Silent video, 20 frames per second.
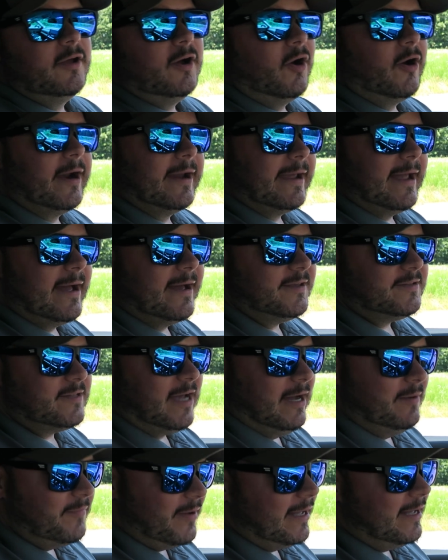All right, guys,
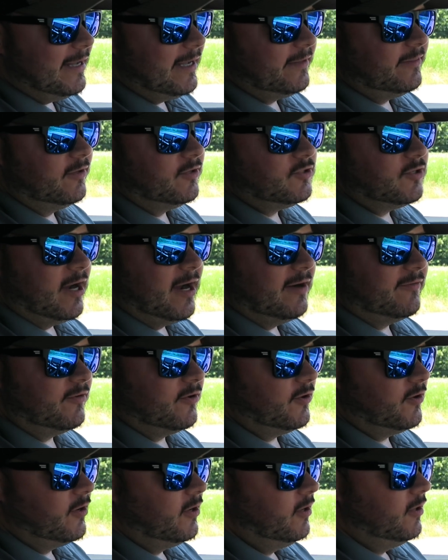I'm behind the
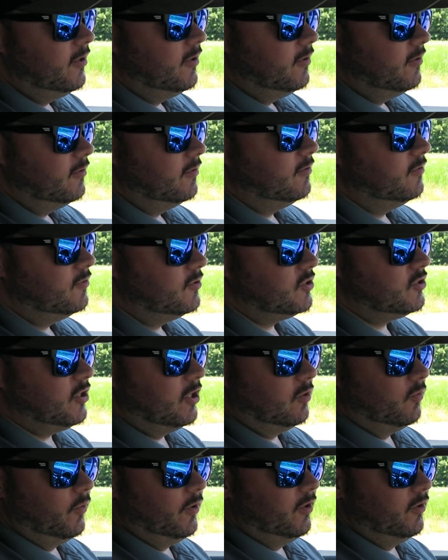driver
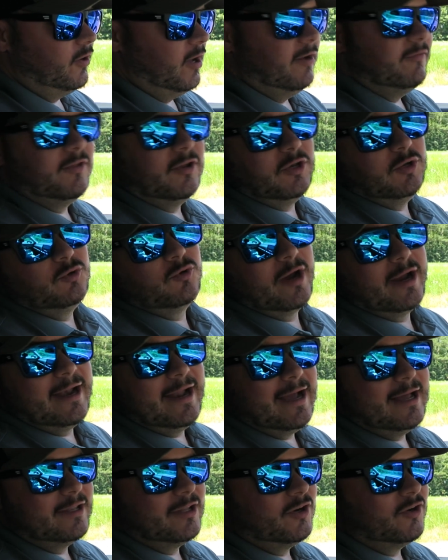steering wheel of the new Grand
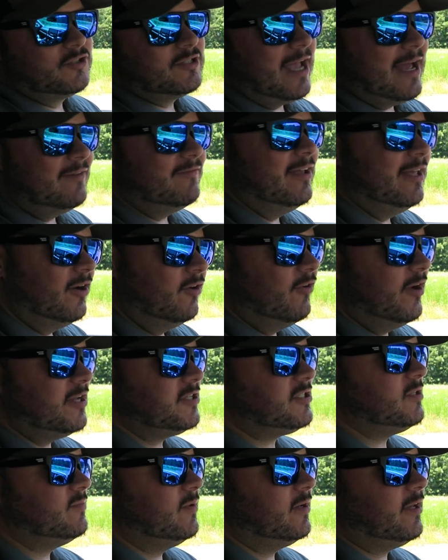Highlander. It's kind of
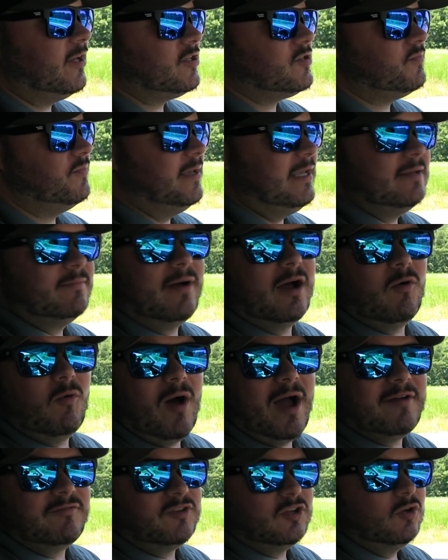interesting because me and my
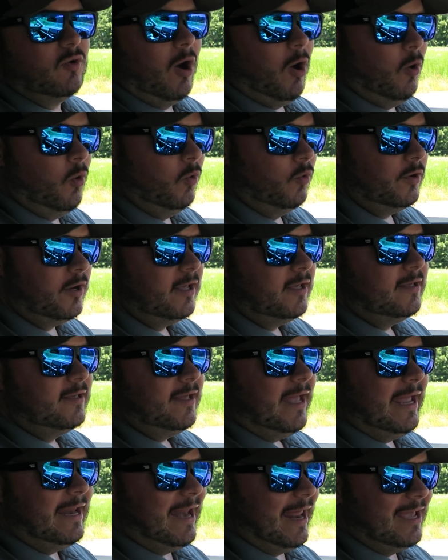wife do own
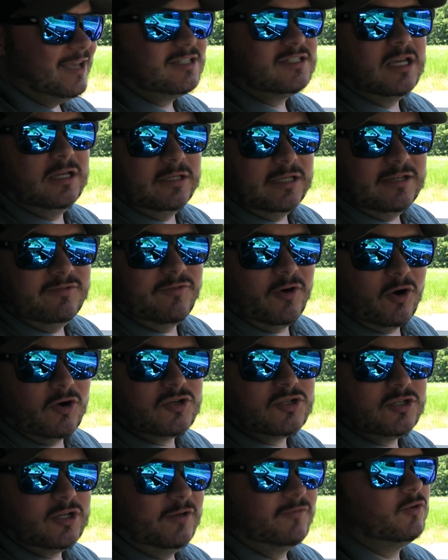an XLE
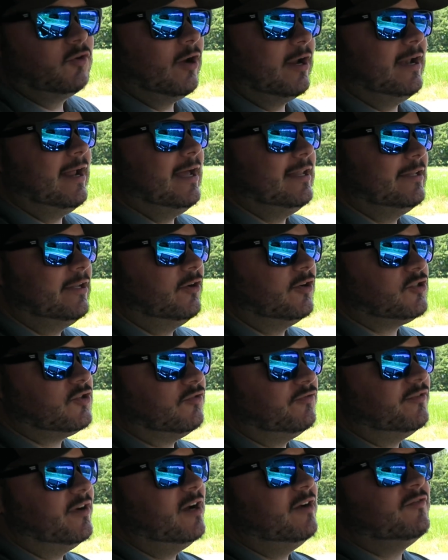version of the Grand Highlander, so
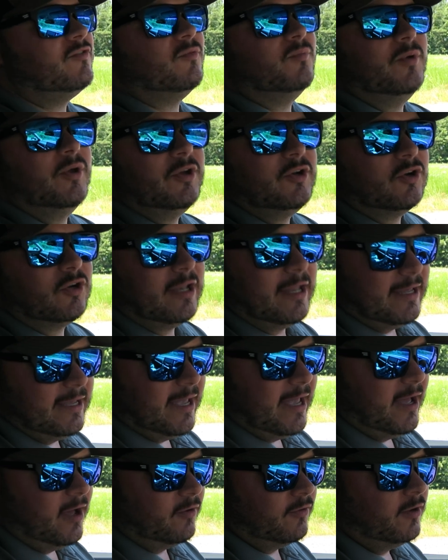very familiar
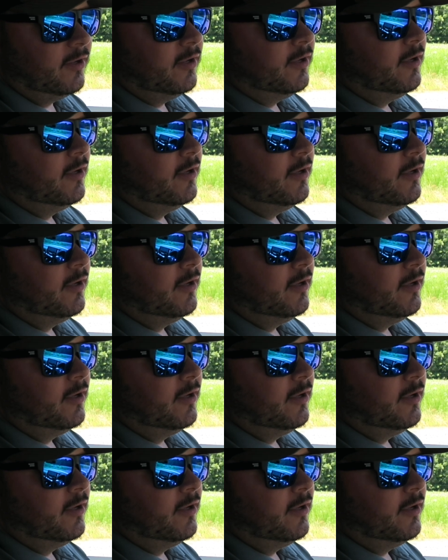layout.